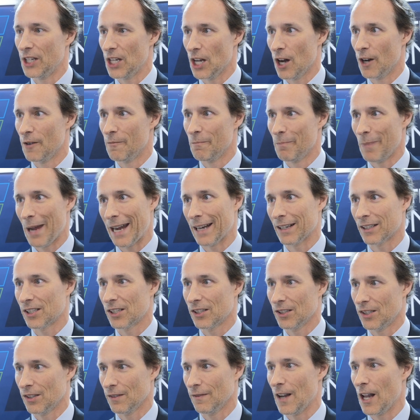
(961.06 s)
the
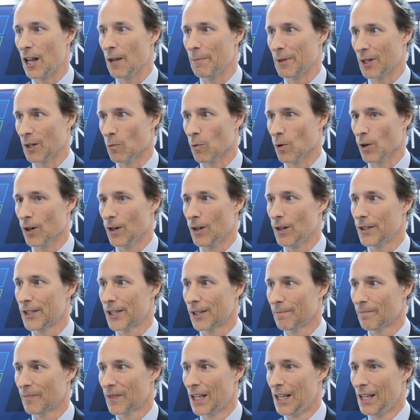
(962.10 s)
unbanked developing world,
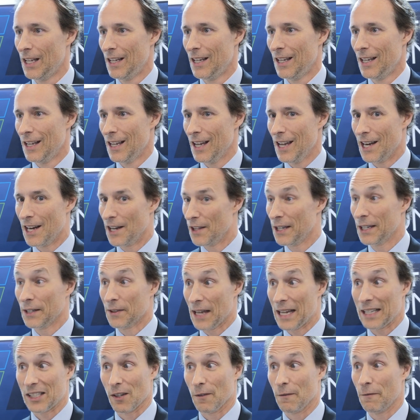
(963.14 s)
and I think
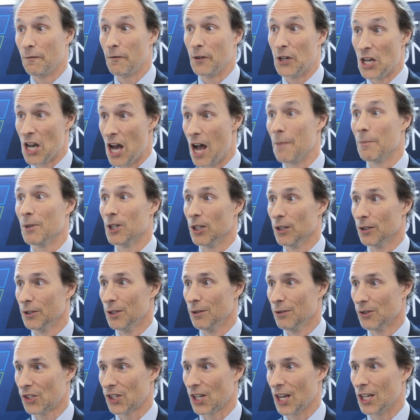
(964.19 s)
that's a phenomenal
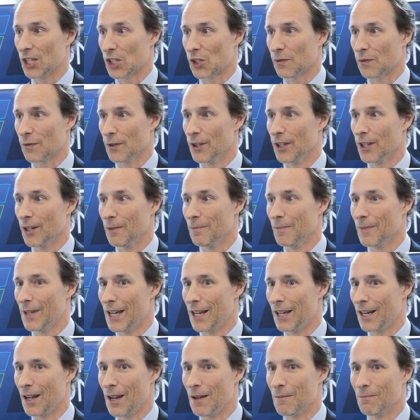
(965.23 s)
use case for them,
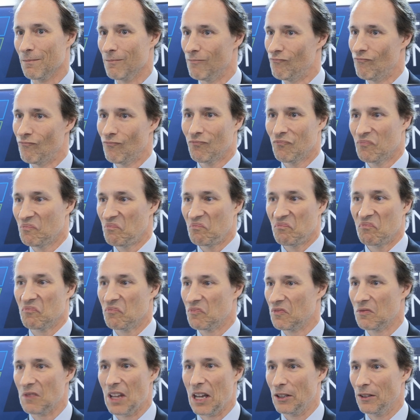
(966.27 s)
and
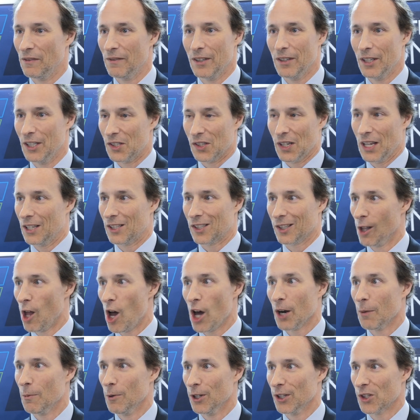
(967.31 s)
it's
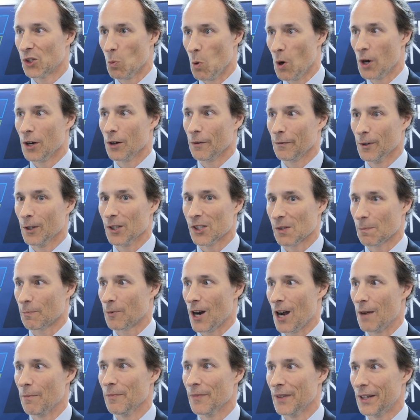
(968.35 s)
laudable, it's wonderful, it's a
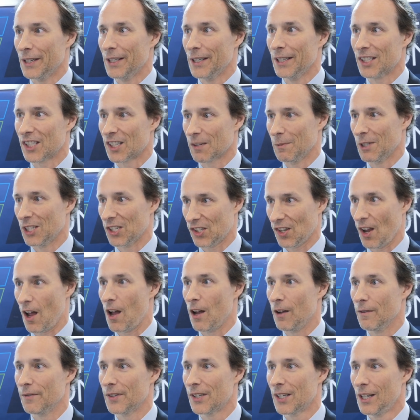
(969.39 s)
problem that needs to be
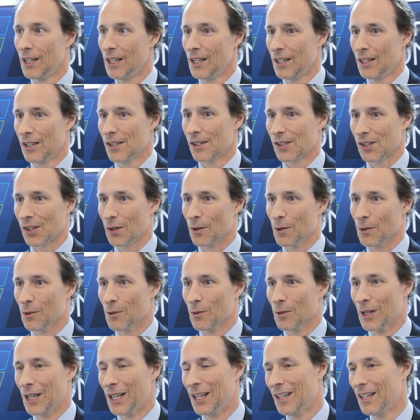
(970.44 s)
solved.
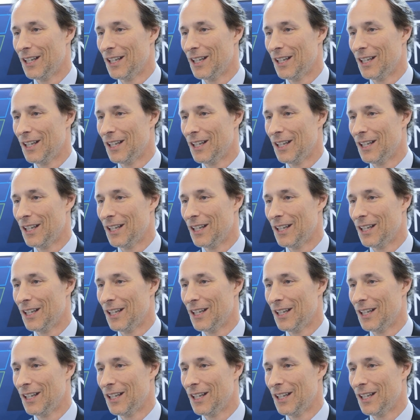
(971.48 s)
So,